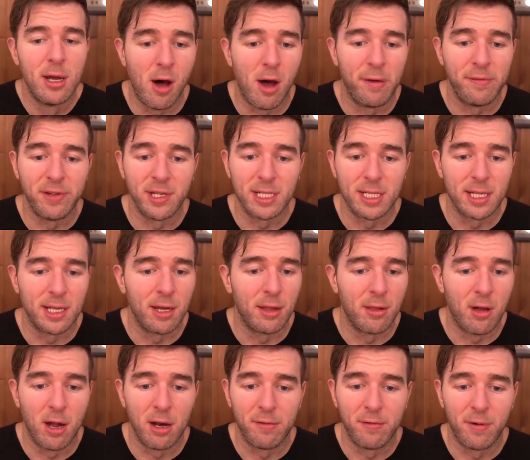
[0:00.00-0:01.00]
Obviously, a
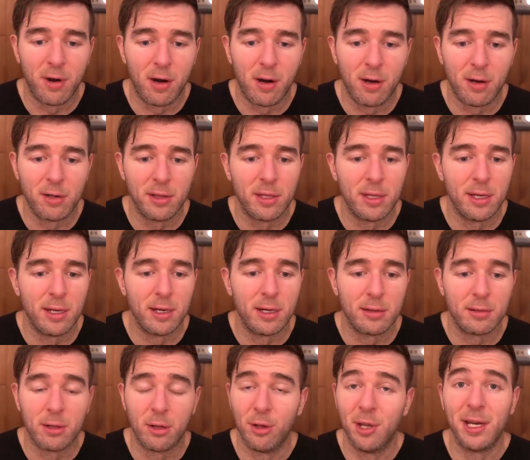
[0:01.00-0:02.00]
lot of
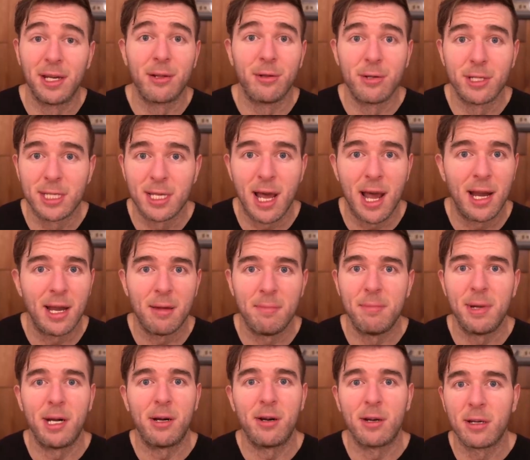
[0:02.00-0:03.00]
the clinical side at
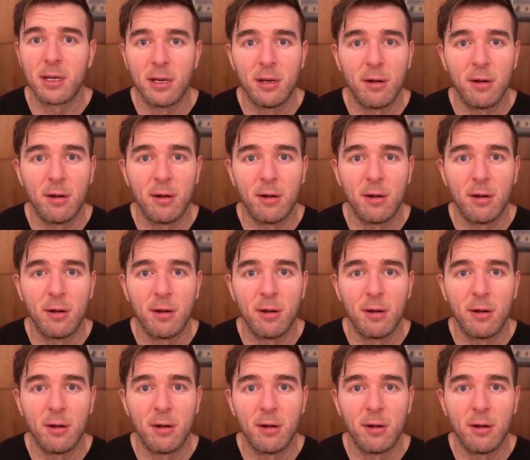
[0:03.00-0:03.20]
Merck,